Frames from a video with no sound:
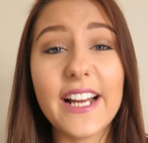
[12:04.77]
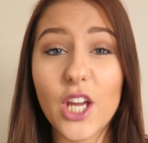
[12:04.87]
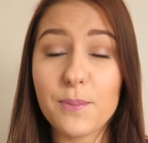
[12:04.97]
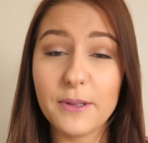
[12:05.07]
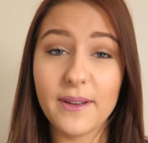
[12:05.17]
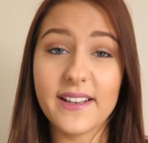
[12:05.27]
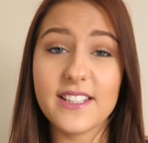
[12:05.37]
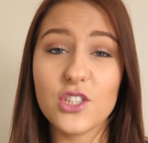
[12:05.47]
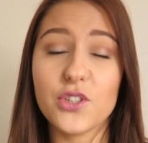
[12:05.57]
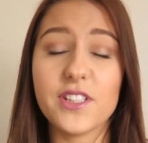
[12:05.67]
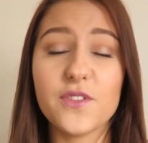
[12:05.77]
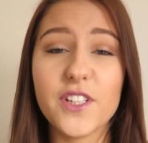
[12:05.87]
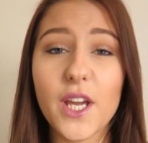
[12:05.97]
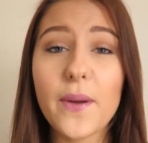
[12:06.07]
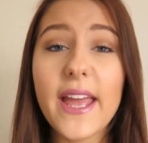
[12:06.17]
I hope you guys enjoyed this
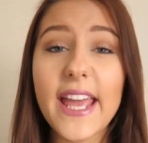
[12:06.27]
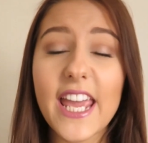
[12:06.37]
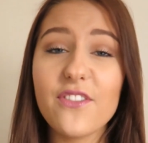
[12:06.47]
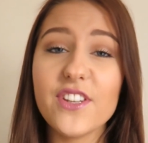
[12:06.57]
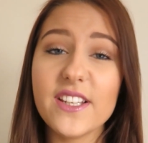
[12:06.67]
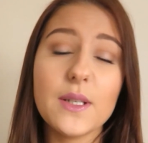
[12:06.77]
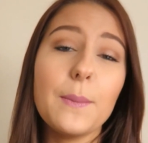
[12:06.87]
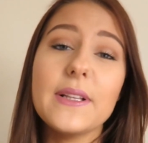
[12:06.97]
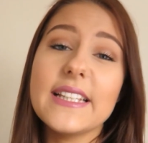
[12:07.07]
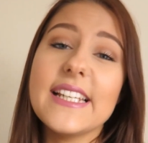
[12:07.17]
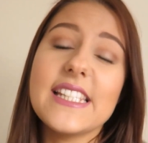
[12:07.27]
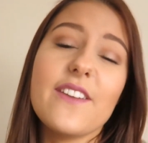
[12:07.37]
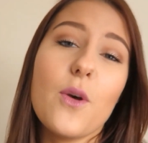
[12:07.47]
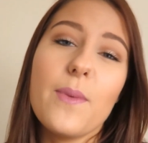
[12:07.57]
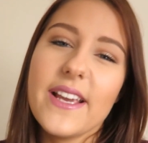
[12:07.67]
video. If you did, please
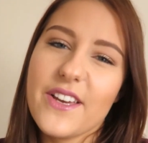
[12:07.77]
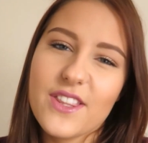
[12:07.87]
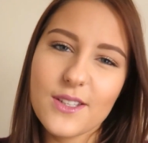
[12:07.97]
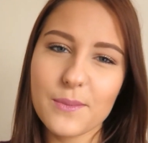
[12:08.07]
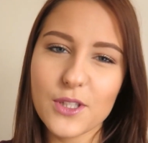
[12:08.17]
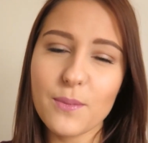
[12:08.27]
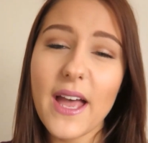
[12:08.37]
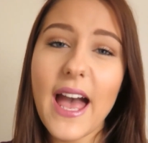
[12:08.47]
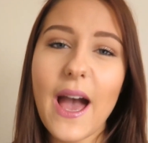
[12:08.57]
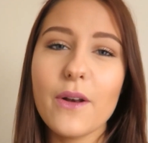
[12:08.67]
give it a big thumbs up,